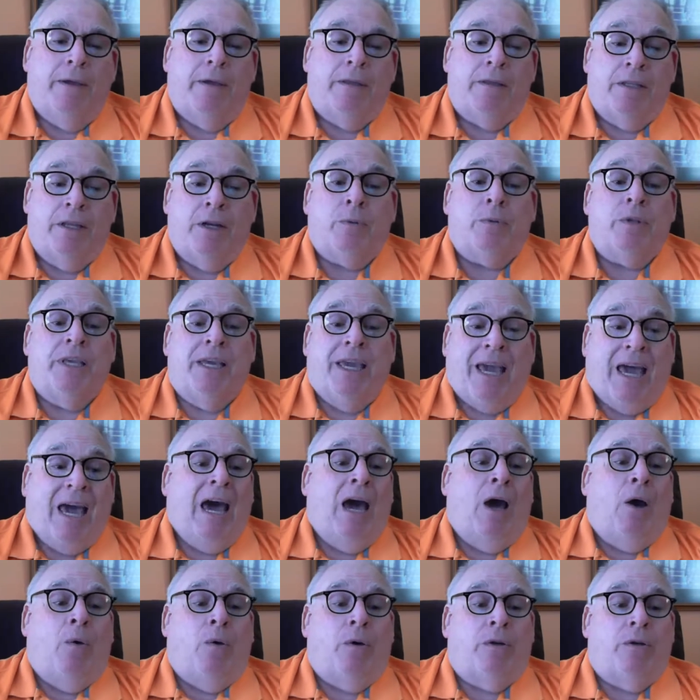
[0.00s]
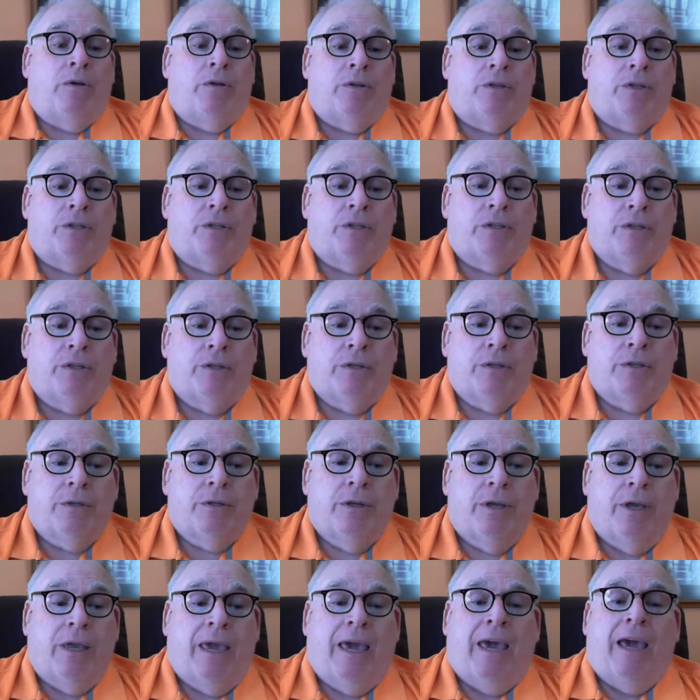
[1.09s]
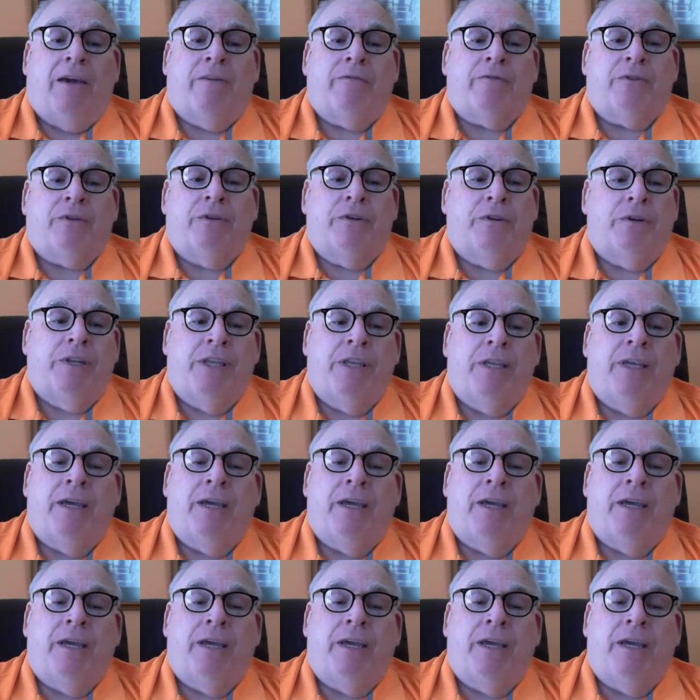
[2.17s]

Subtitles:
Literally hours after he